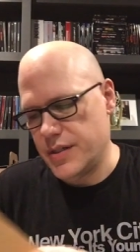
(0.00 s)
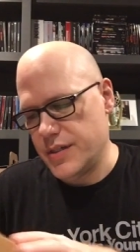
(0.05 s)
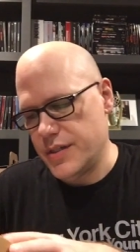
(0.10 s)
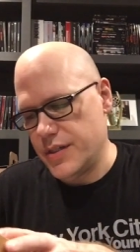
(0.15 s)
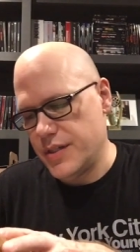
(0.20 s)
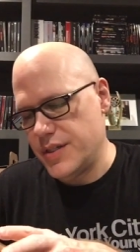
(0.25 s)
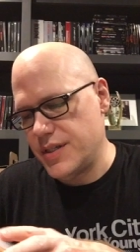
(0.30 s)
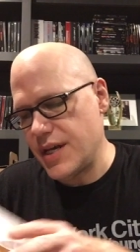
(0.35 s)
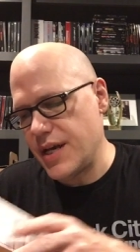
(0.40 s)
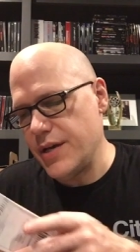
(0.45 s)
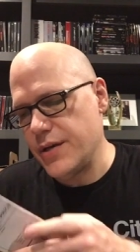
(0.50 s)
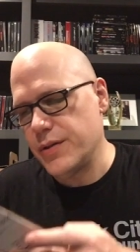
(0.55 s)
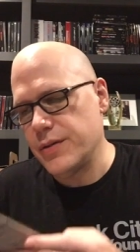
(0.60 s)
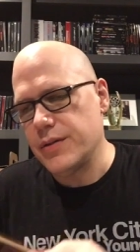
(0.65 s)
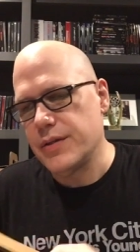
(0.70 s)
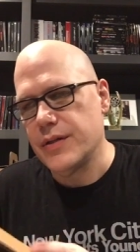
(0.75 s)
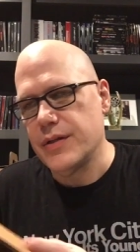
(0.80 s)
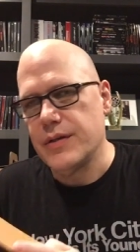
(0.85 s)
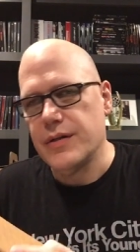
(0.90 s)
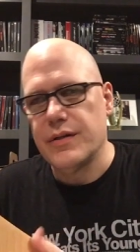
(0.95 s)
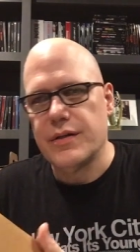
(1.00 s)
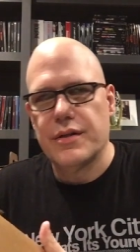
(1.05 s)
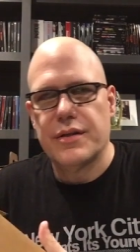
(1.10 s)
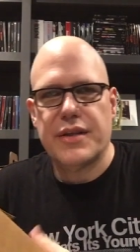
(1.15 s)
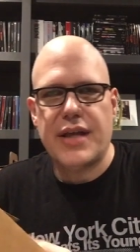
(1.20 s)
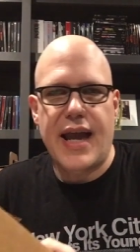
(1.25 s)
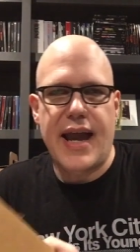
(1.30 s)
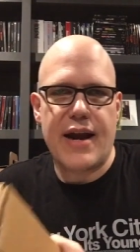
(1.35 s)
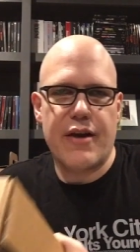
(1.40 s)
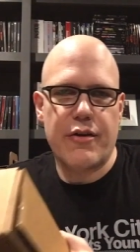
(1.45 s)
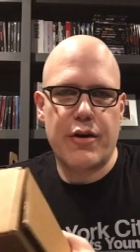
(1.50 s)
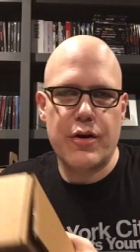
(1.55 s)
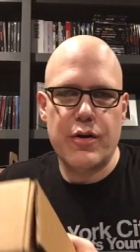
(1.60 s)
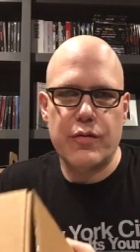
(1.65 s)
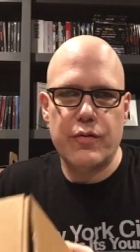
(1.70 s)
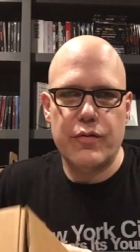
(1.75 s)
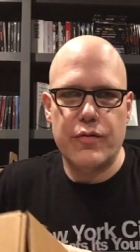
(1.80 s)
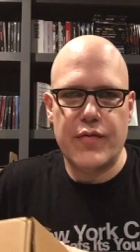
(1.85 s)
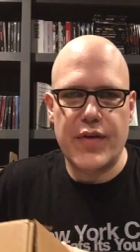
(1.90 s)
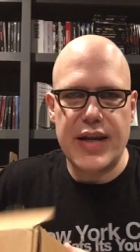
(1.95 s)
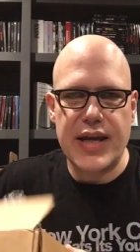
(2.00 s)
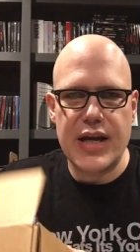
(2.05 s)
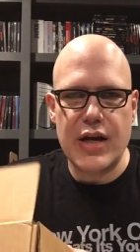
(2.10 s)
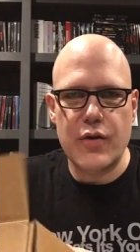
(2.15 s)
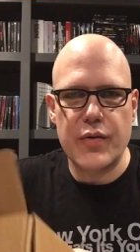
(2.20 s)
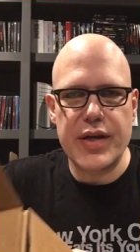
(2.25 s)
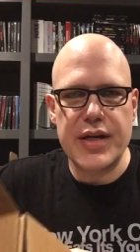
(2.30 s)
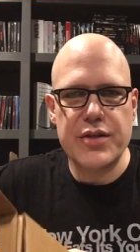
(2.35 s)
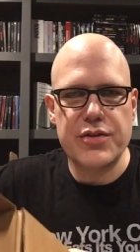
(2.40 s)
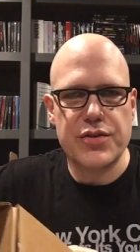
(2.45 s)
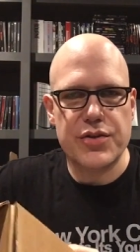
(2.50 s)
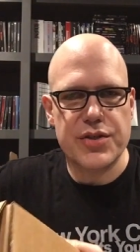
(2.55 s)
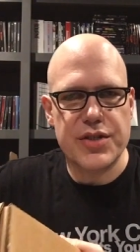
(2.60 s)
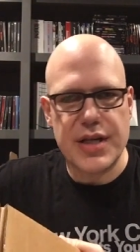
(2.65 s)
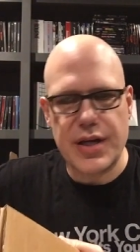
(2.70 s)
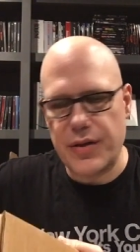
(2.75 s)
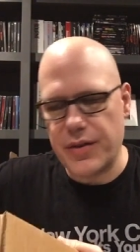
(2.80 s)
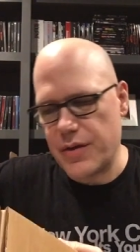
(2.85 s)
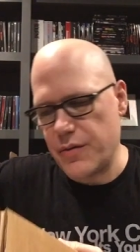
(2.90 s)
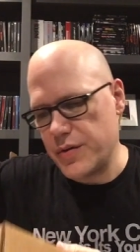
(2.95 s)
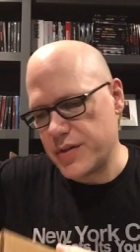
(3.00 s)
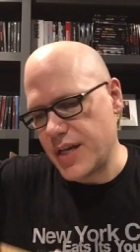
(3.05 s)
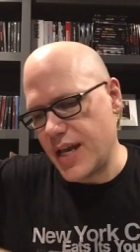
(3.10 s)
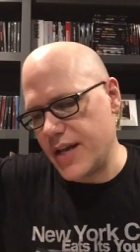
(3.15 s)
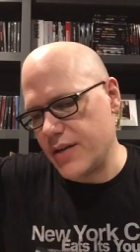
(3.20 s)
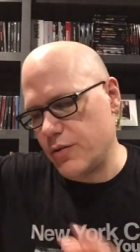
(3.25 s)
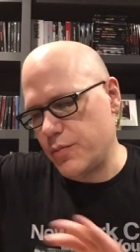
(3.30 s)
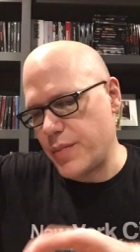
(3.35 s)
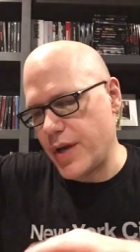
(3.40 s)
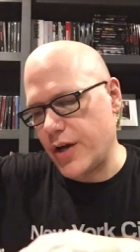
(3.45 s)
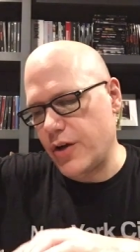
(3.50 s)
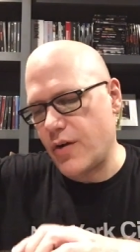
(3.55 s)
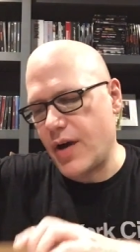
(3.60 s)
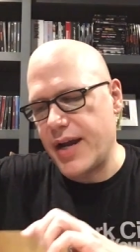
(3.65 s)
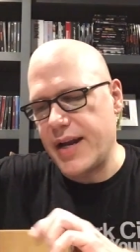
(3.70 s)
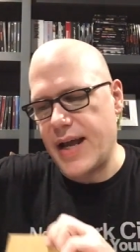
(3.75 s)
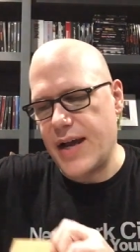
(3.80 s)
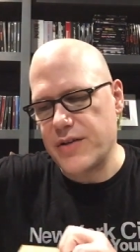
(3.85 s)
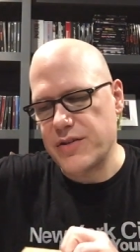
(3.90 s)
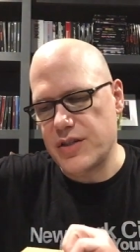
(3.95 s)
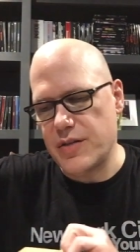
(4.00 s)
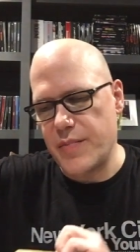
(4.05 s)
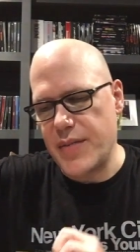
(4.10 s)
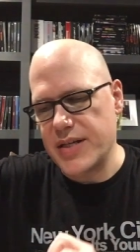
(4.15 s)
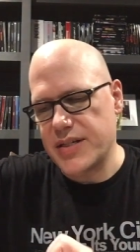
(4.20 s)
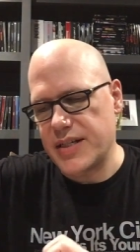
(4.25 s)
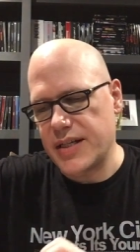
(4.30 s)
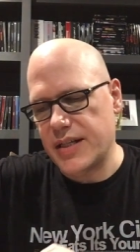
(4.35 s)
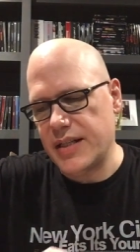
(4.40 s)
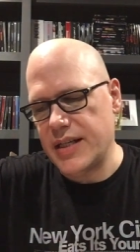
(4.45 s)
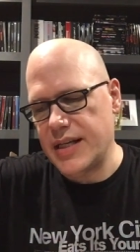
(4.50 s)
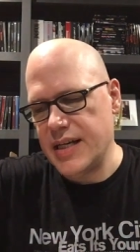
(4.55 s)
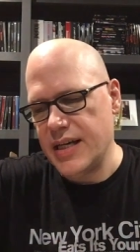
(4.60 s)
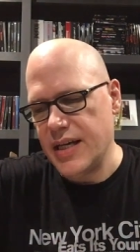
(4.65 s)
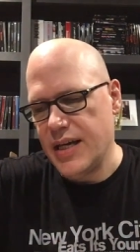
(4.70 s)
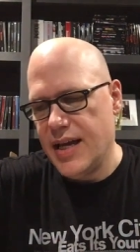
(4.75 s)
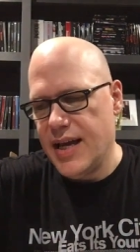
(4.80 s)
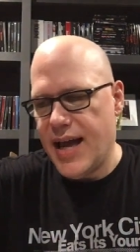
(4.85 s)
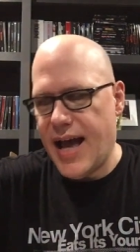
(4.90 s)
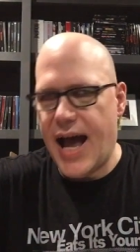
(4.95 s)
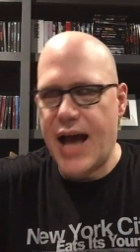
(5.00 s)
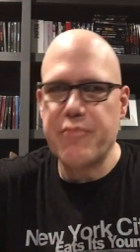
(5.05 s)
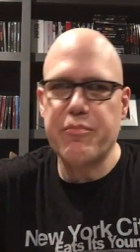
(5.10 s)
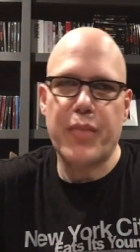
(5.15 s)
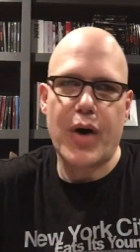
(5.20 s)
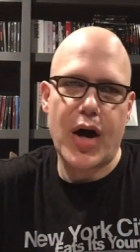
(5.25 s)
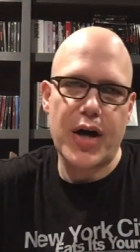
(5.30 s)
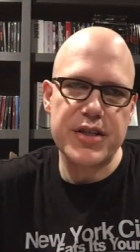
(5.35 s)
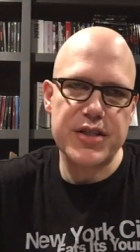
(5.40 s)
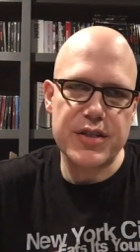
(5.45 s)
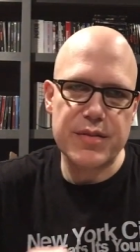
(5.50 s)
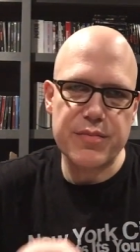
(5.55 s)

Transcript: sale, the Arrow Video Easter sale that was handled by Grindhouse domestically. I bought some